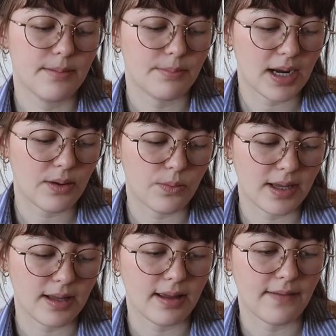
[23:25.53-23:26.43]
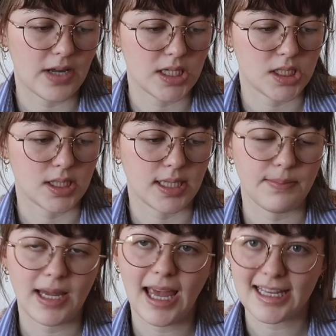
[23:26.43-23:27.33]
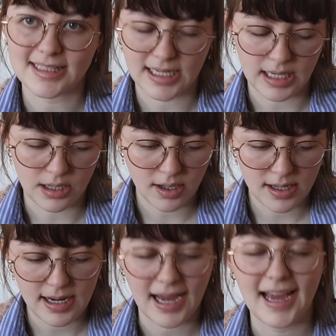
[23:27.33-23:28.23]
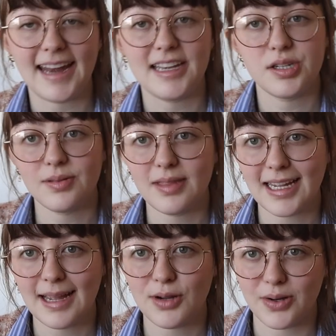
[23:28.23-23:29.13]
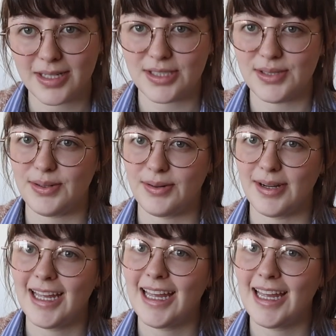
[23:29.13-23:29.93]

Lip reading: but I will eventually be casting it on. I do think I'm going to